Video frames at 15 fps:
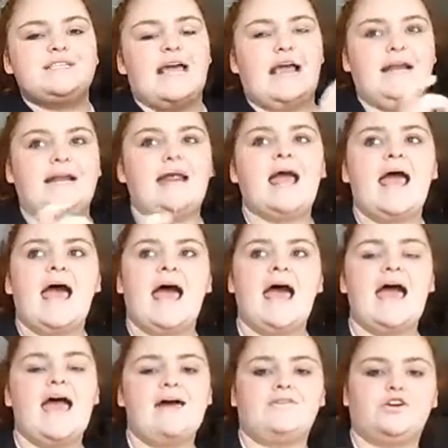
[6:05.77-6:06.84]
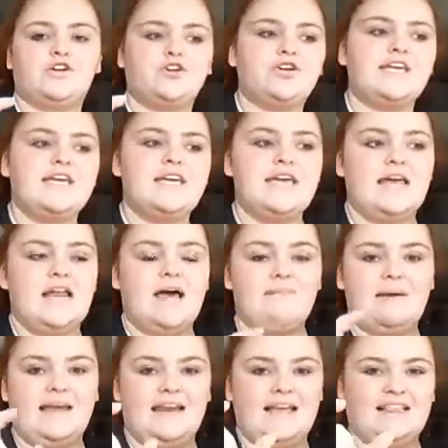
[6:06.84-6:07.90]
And I have a Cricut, and I
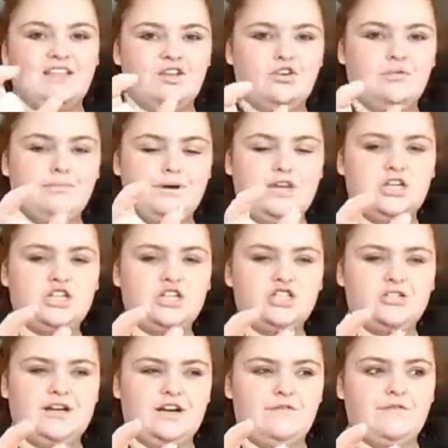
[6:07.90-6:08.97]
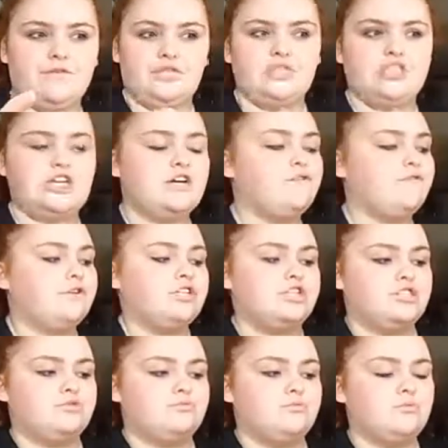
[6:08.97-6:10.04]
made a little miniature Elf on the Shelf, which
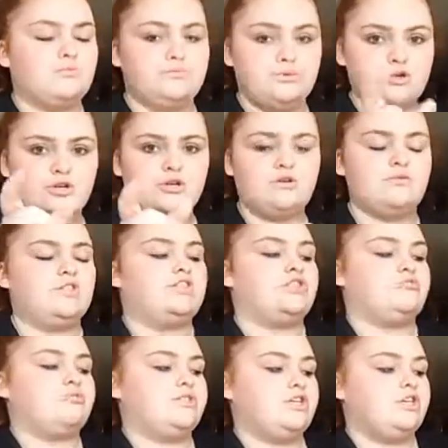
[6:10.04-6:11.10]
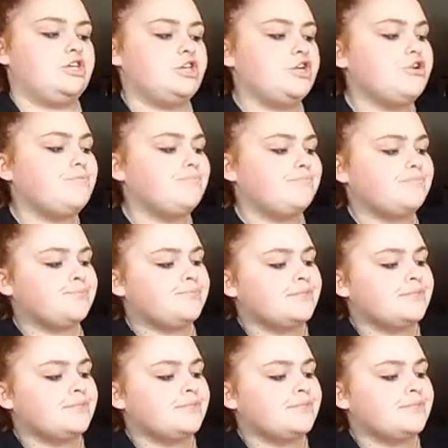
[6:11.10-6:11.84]
is really cute.